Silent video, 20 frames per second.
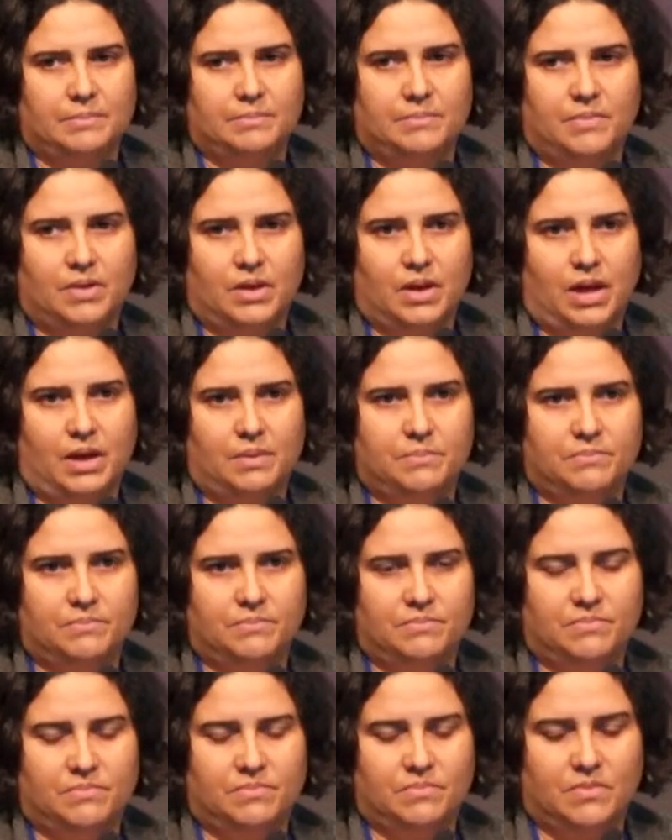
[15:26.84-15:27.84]

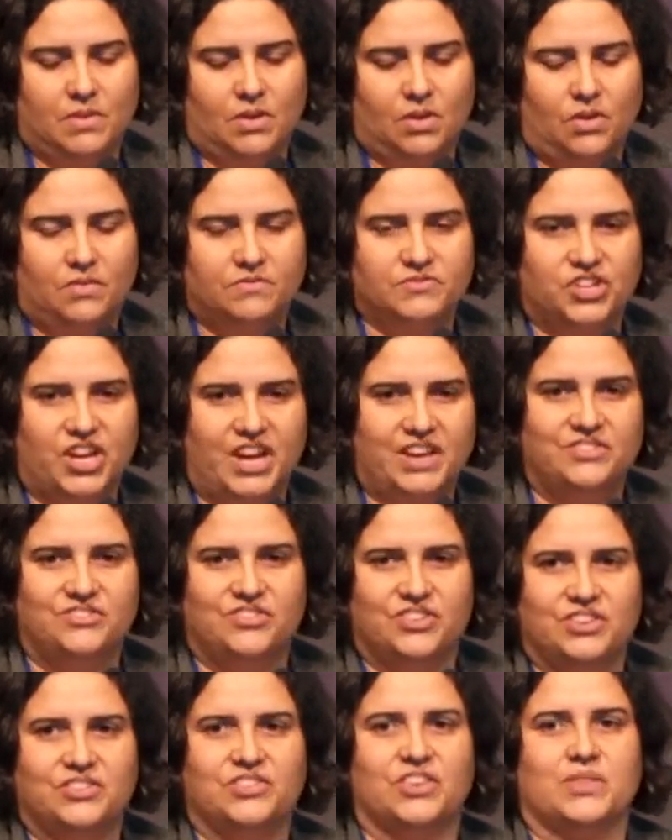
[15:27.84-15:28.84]
of
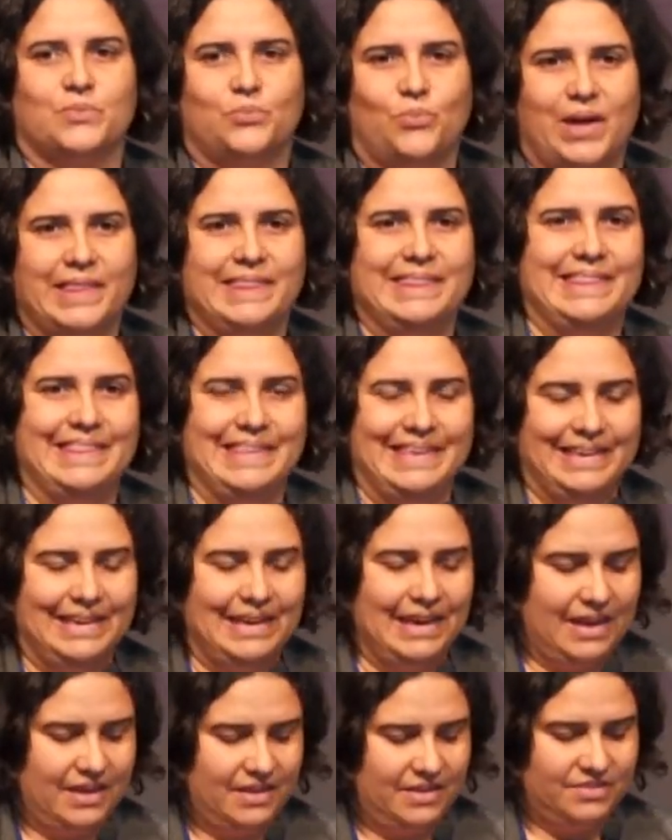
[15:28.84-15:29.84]
changing just one
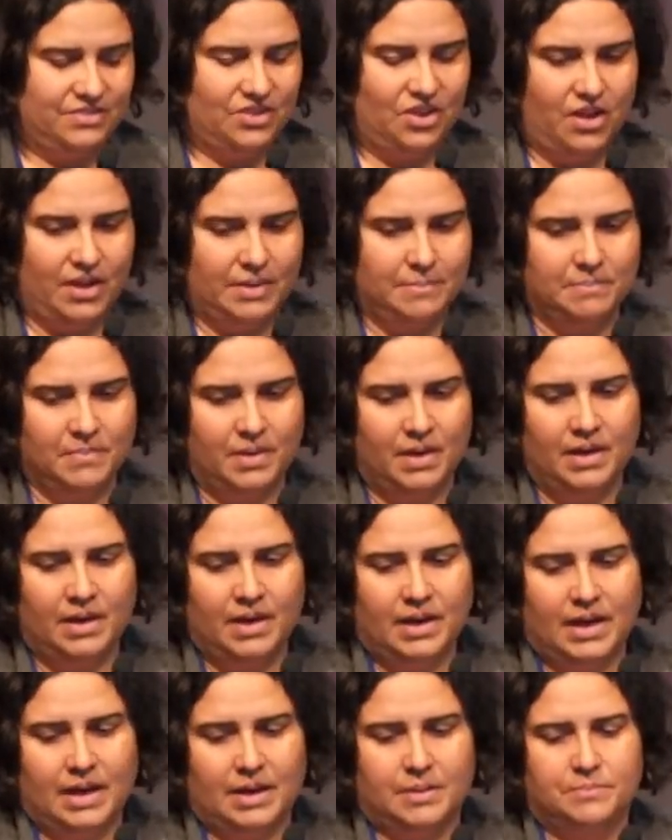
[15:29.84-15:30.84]
thing at a time.
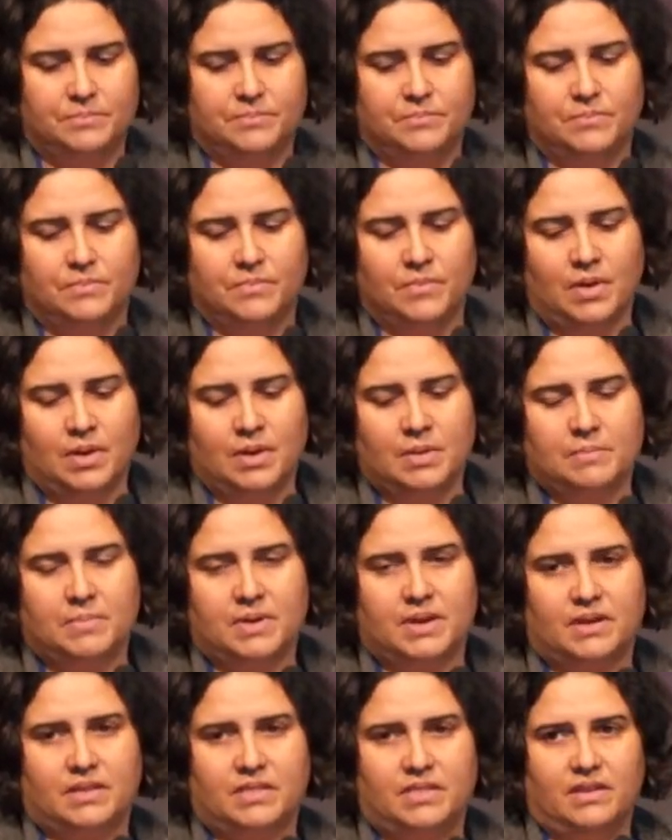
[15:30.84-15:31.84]

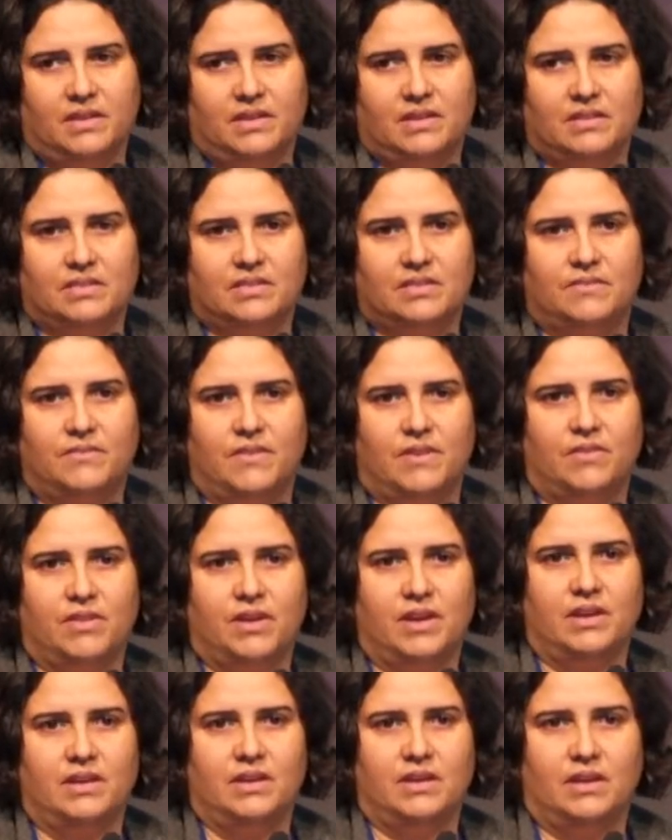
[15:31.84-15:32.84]
But I think it's
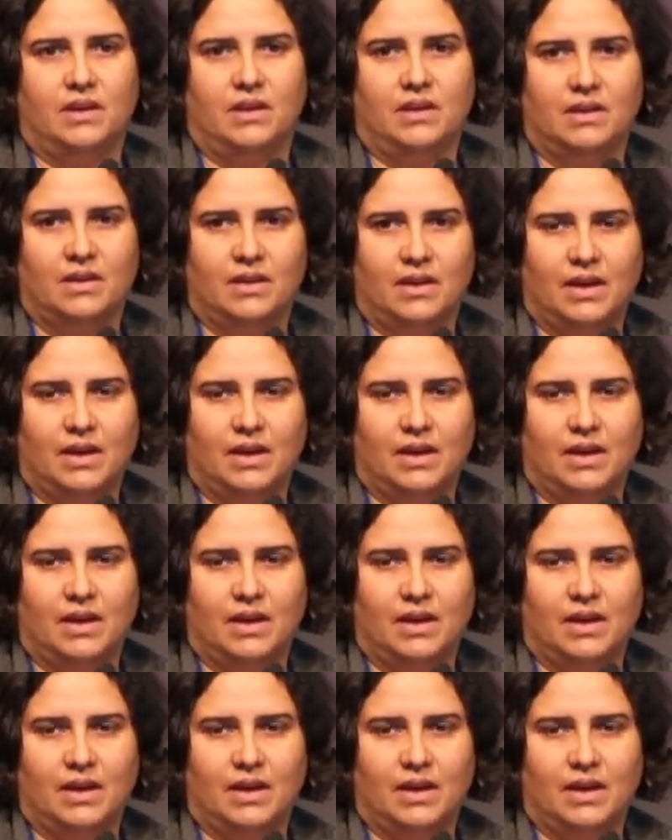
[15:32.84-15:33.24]
very